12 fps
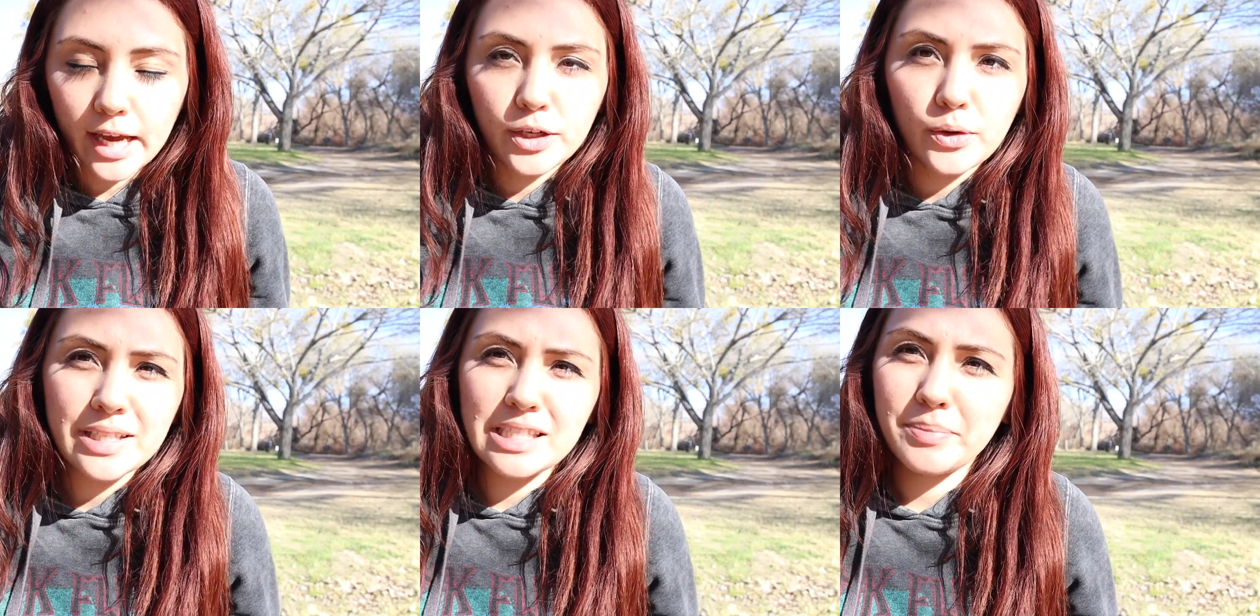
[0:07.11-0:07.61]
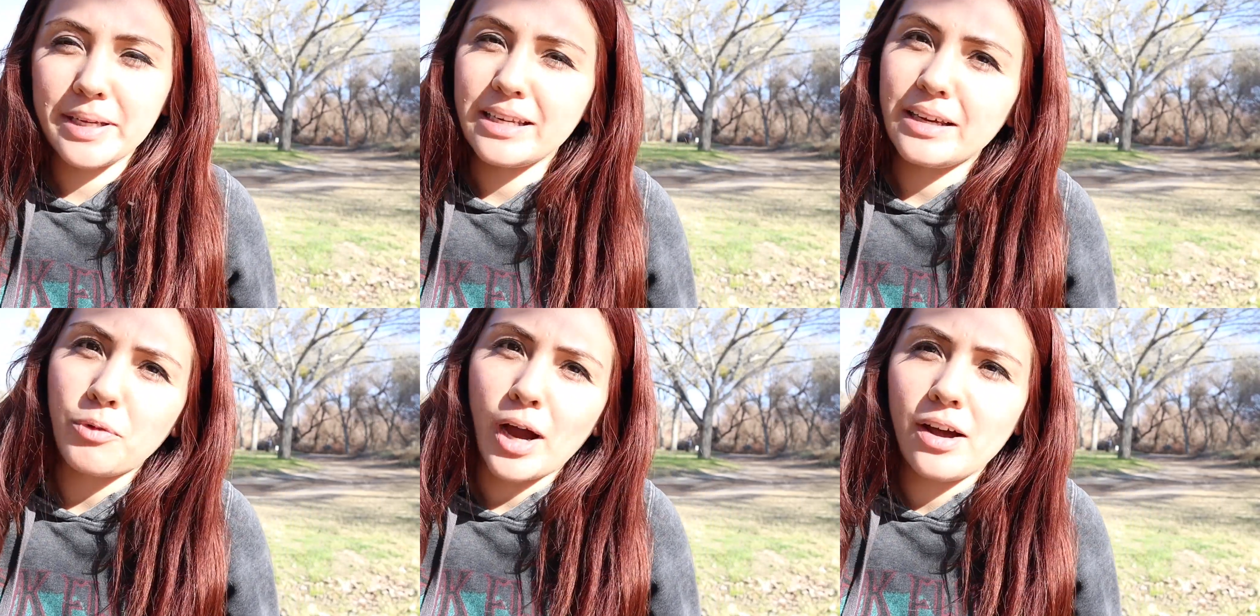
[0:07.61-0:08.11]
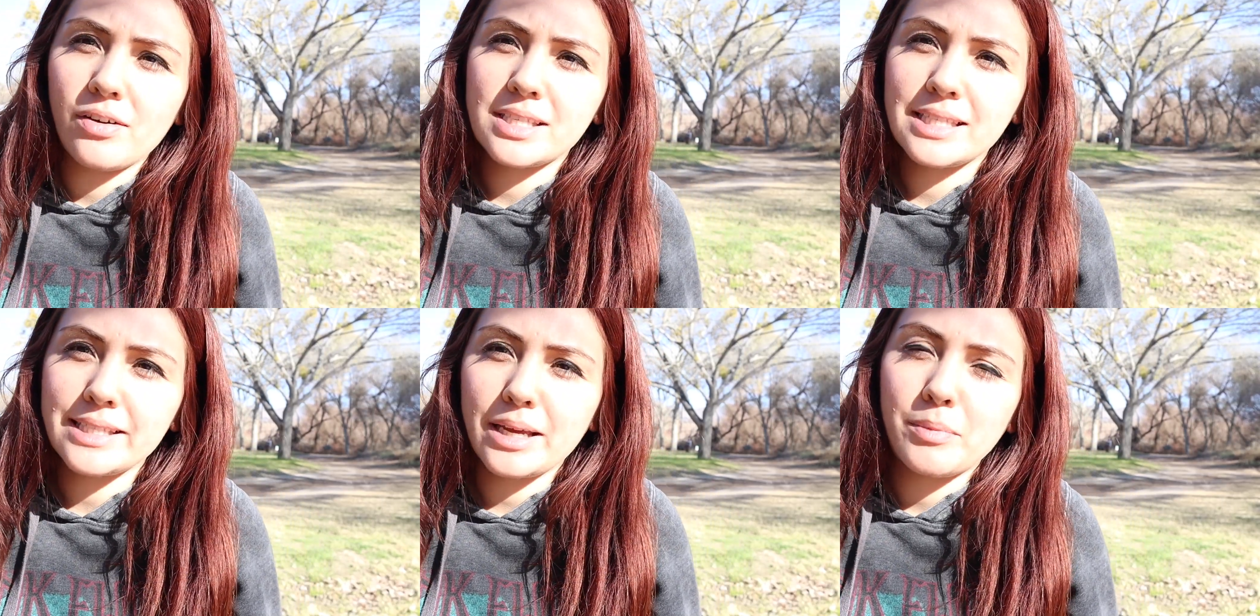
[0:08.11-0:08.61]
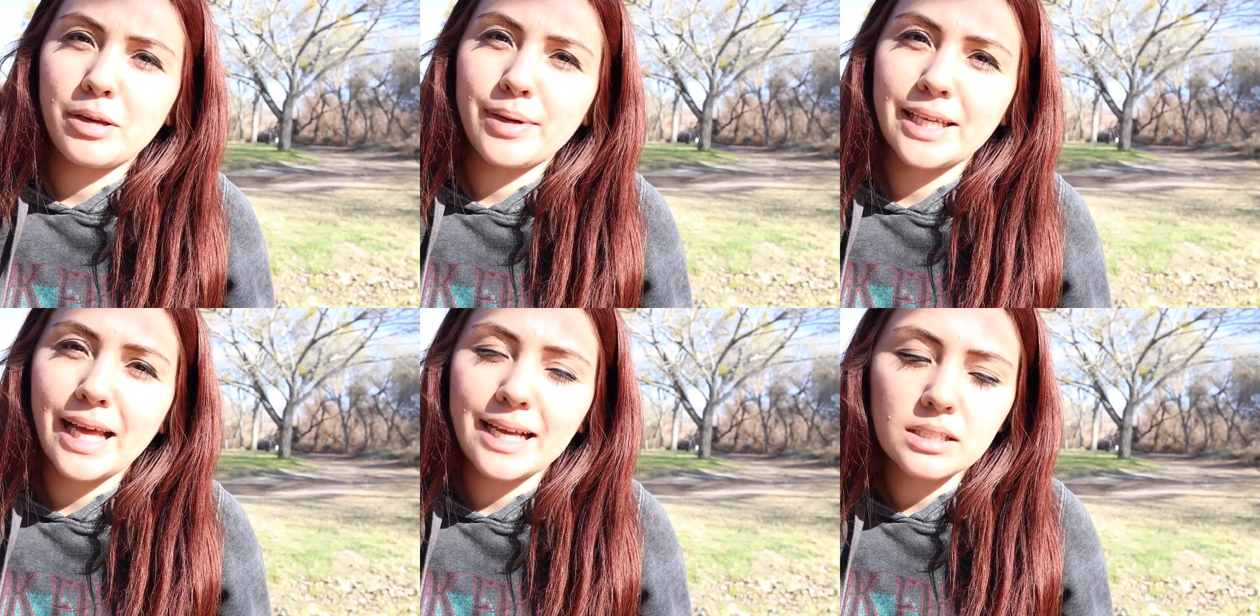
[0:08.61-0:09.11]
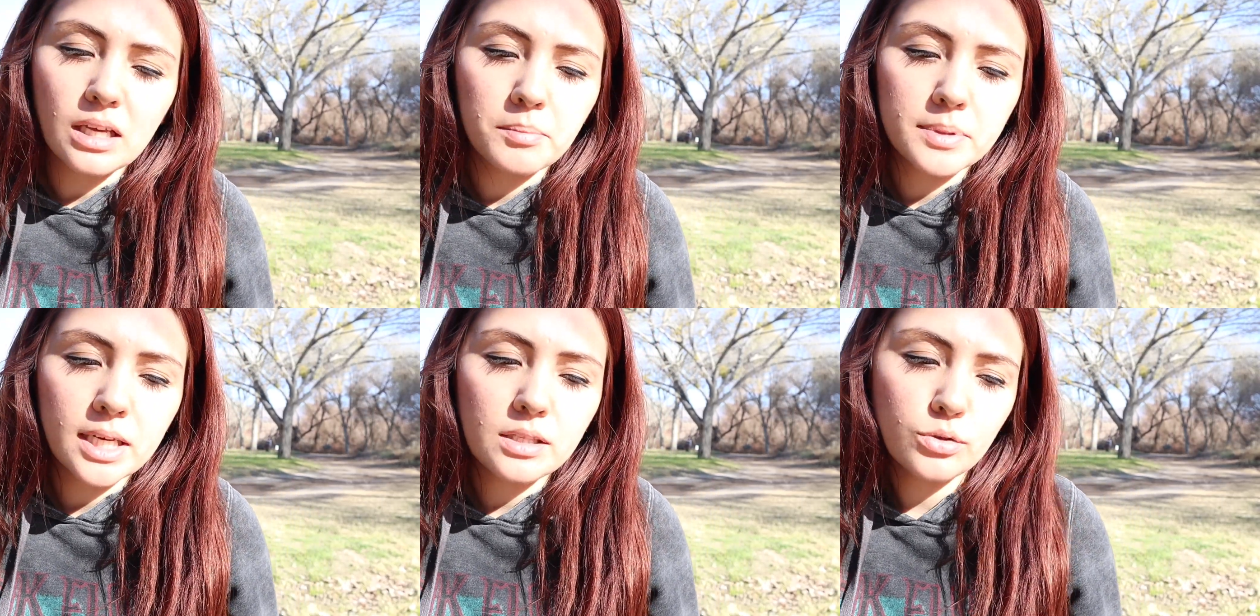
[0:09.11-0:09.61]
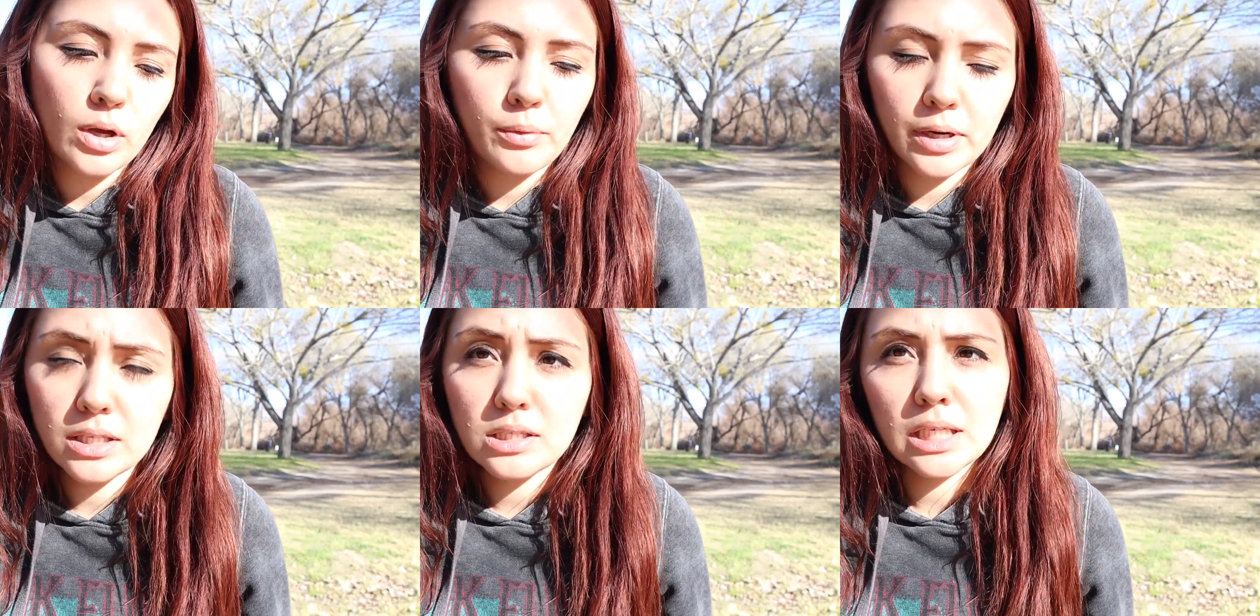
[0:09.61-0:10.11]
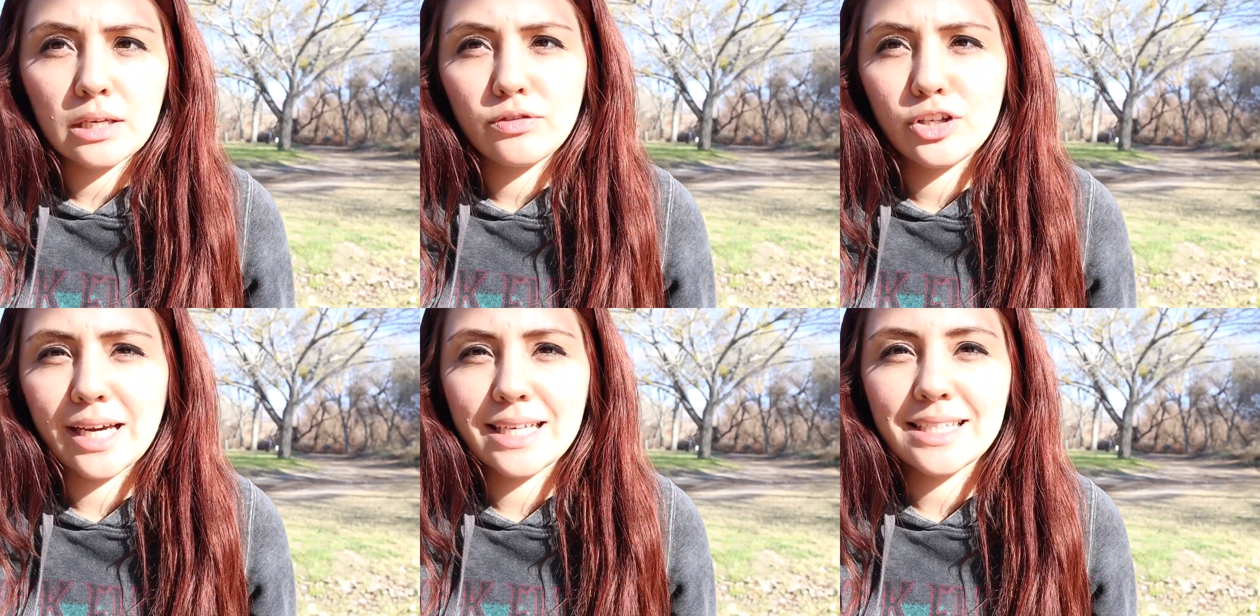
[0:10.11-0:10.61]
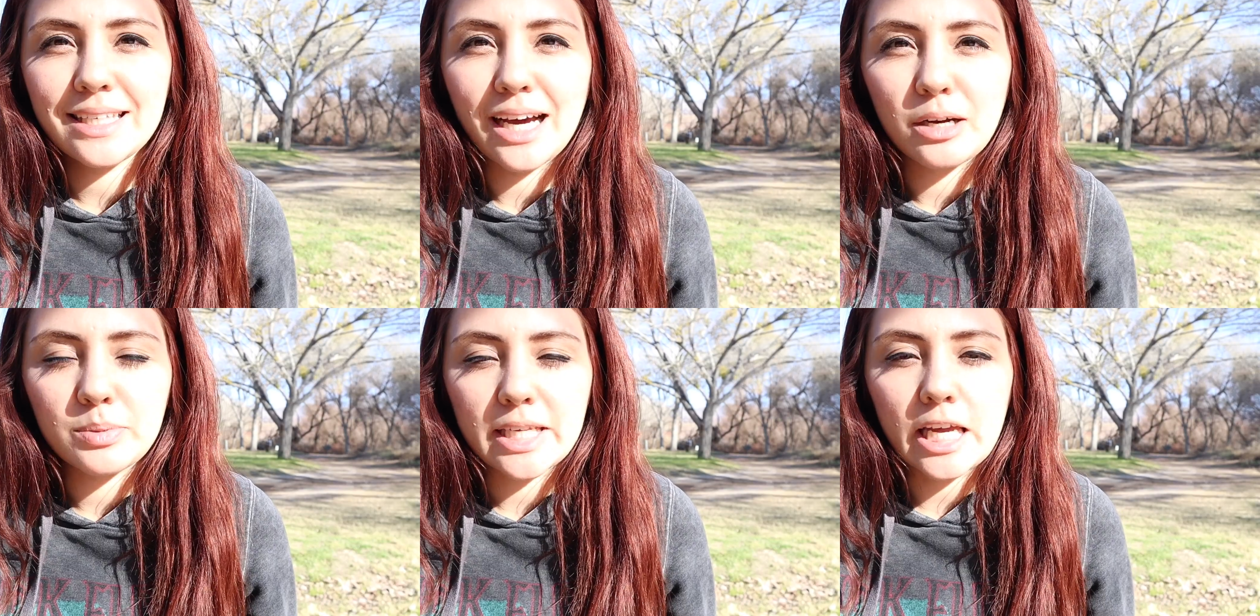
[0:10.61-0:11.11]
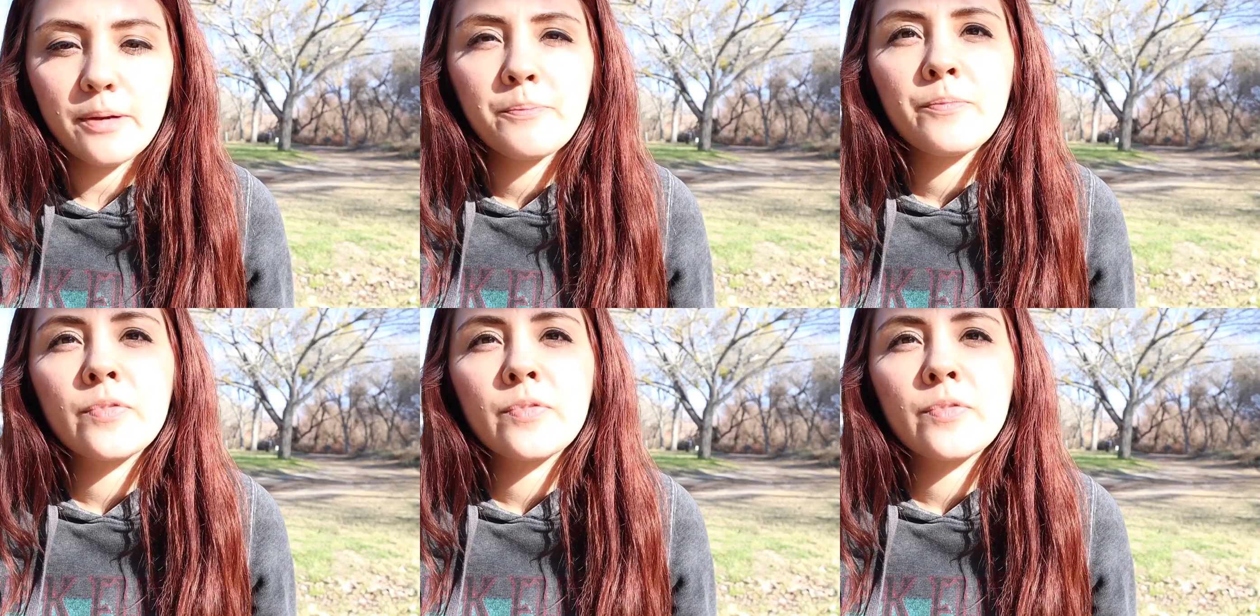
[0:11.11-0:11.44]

I know it's been a while since I made my last update, so I wanted to give you guys an update.